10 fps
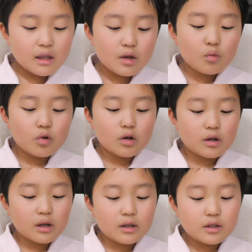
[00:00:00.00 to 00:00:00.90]

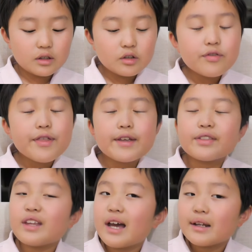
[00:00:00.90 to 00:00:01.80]
work, do you
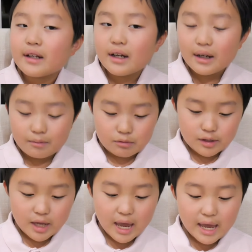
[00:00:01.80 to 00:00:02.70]
think that um,
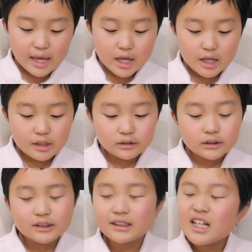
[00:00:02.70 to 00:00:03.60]

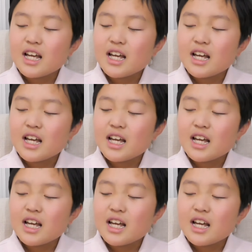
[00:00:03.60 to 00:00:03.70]
Kang's